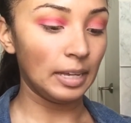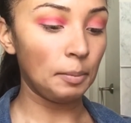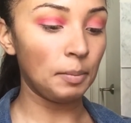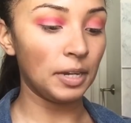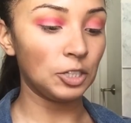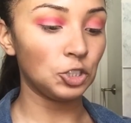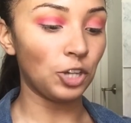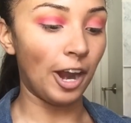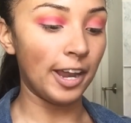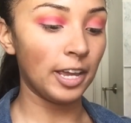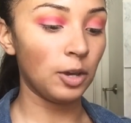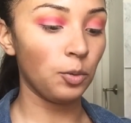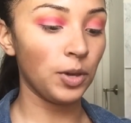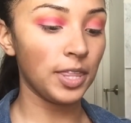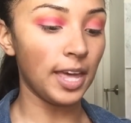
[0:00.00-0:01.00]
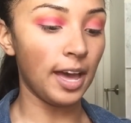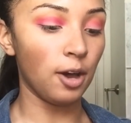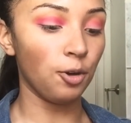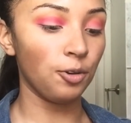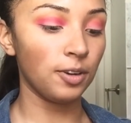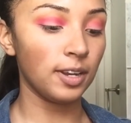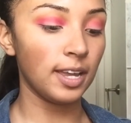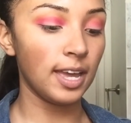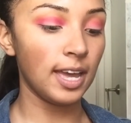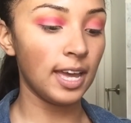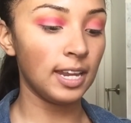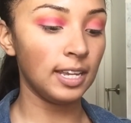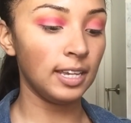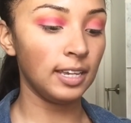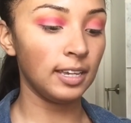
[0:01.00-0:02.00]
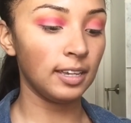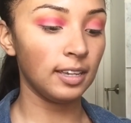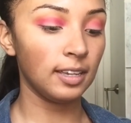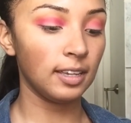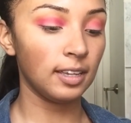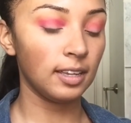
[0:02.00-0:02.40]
I'm gonna try it without any